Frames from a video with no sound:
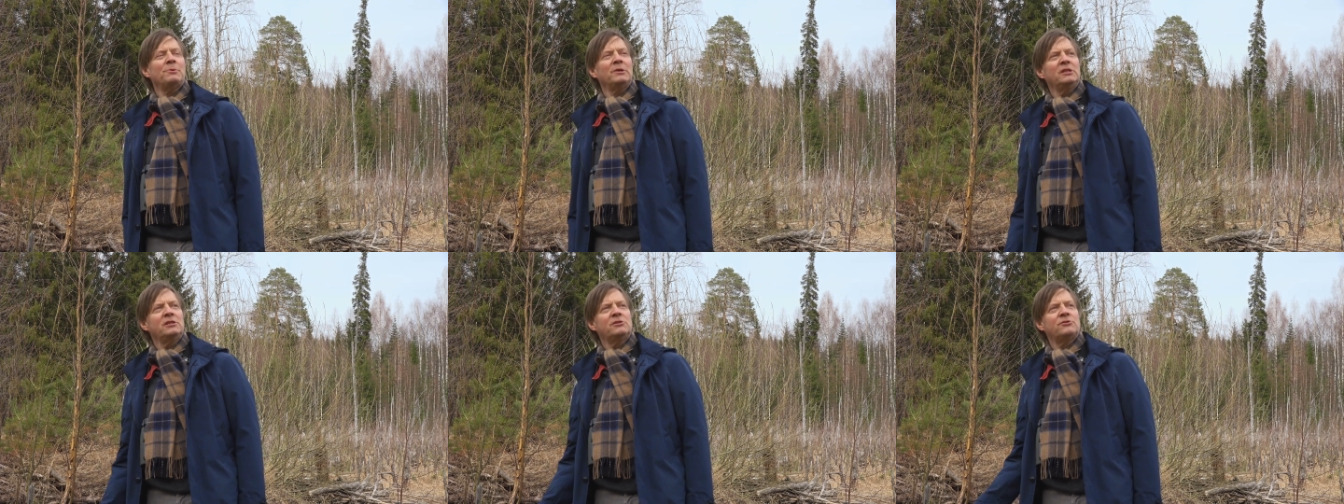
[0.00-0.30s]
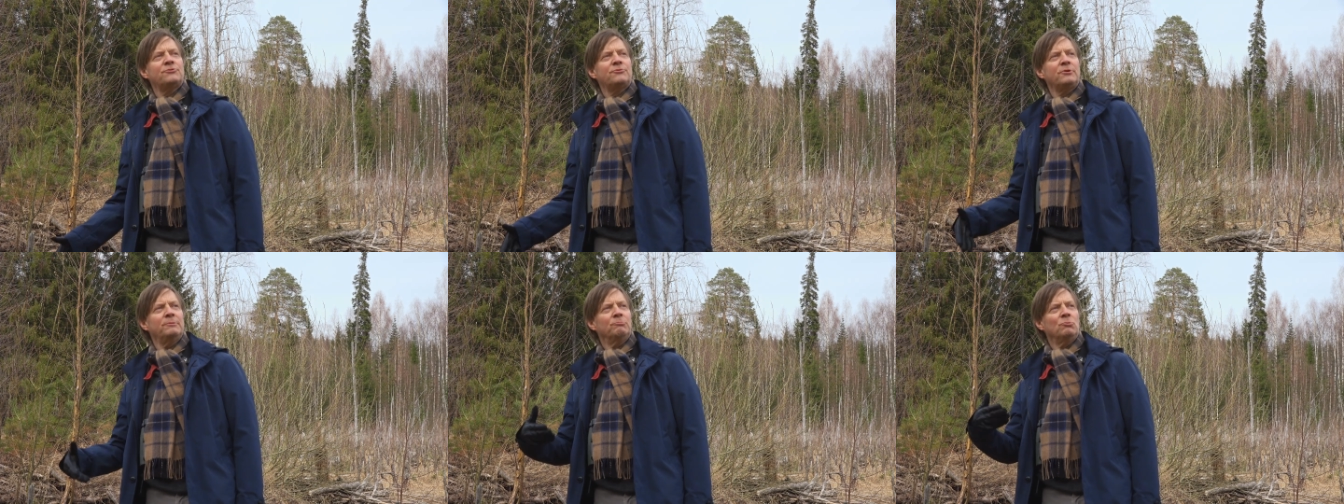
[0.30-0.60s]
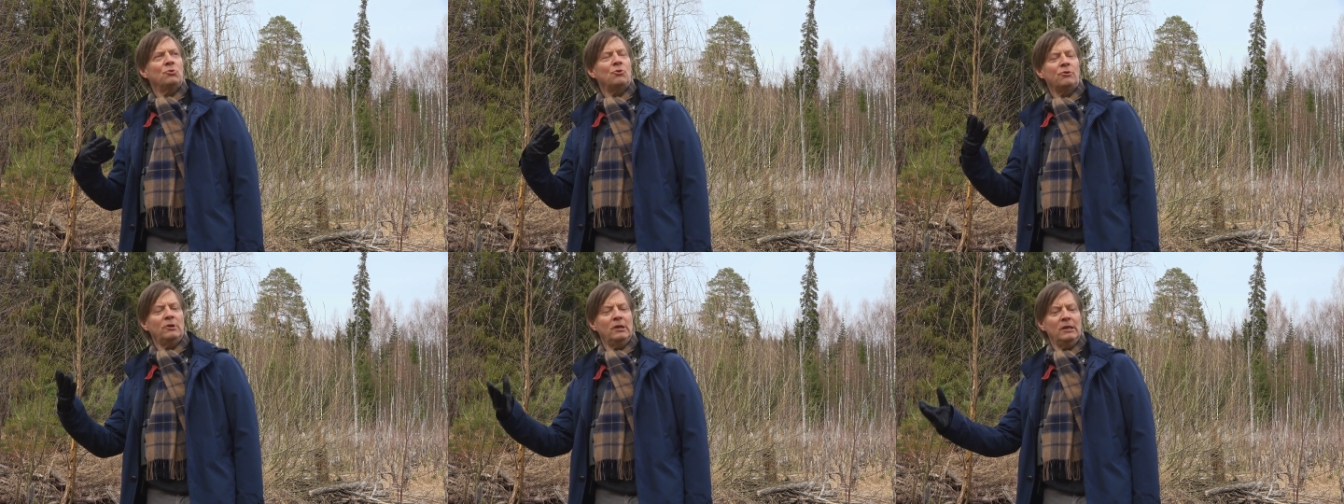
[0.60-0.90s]
but it's re
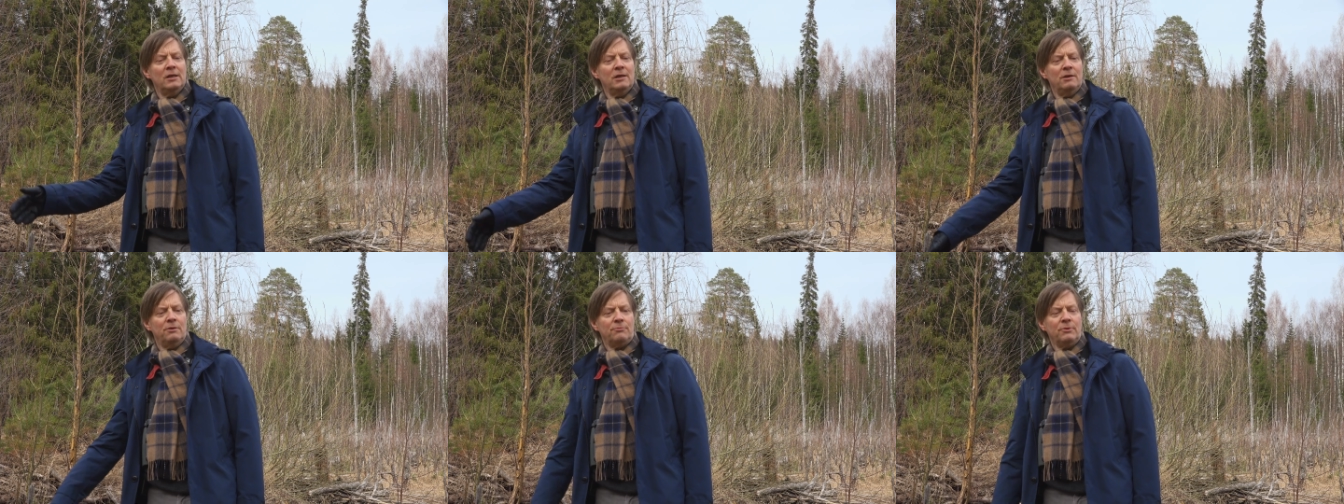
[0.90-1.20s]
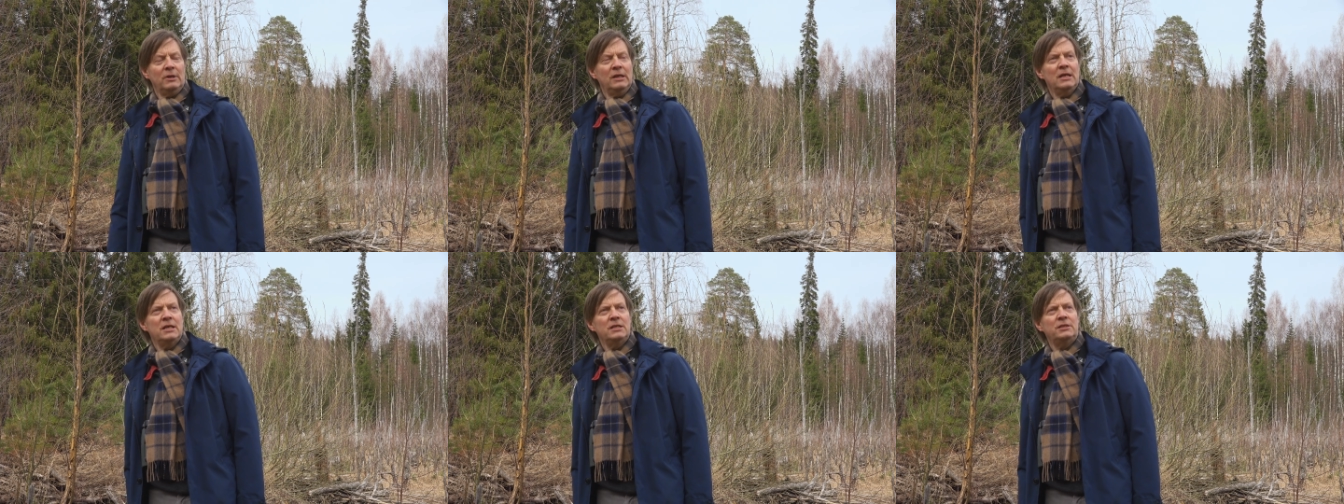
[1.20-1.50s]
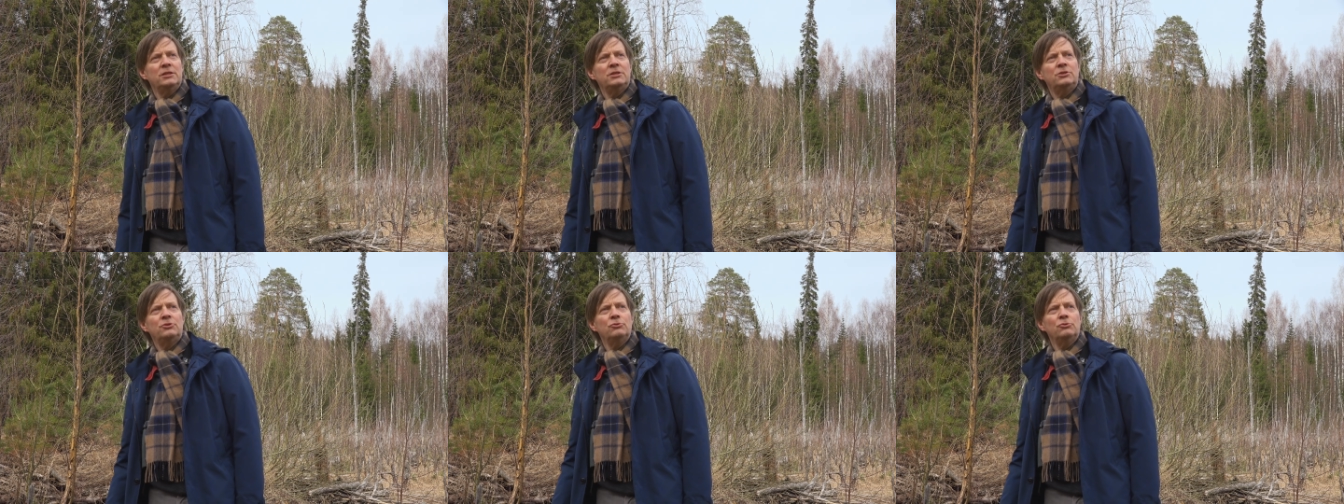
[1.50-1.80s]
more
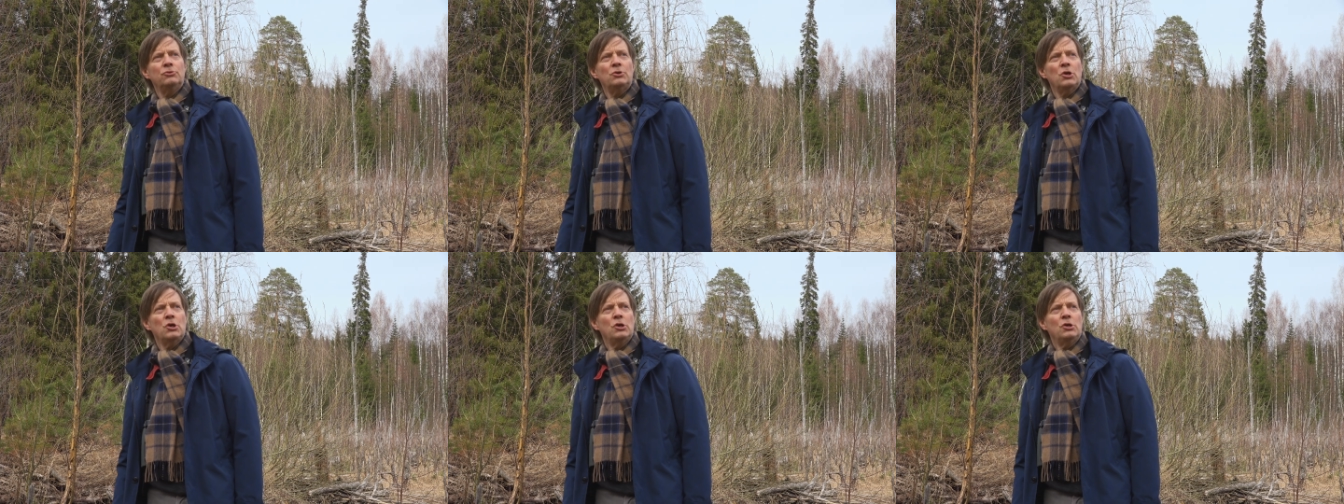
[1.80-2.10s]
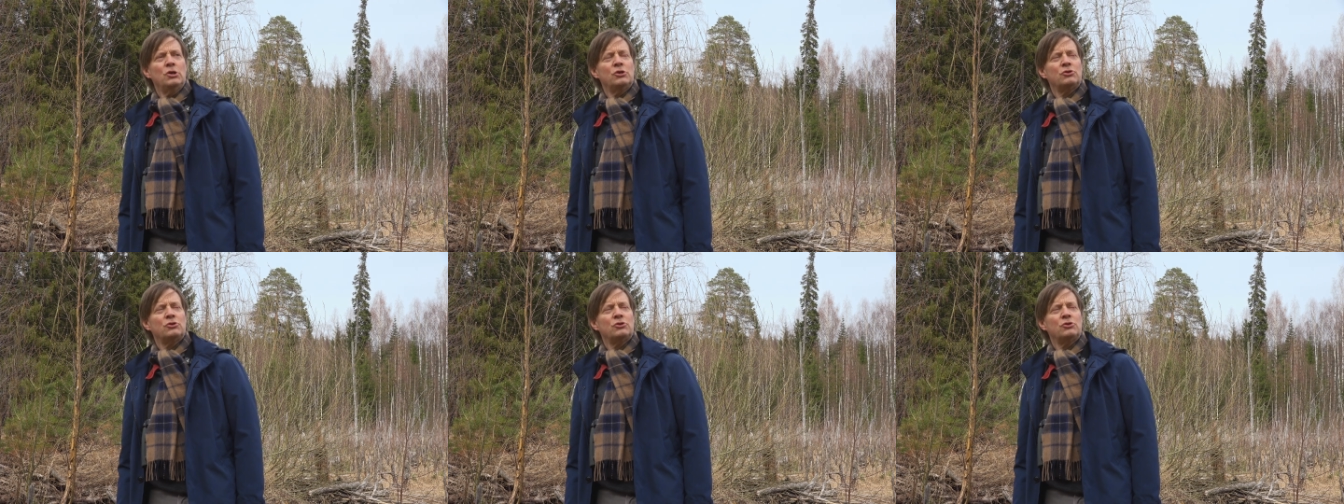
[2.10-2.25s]
related to the